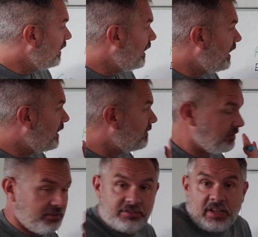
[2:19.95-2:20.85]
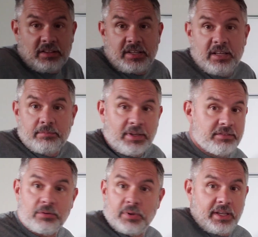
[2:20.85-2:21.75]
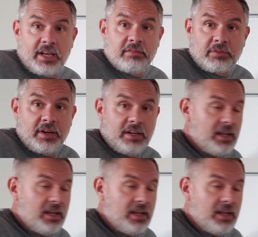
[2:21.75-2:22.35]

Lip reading: and just allocate based on what you have right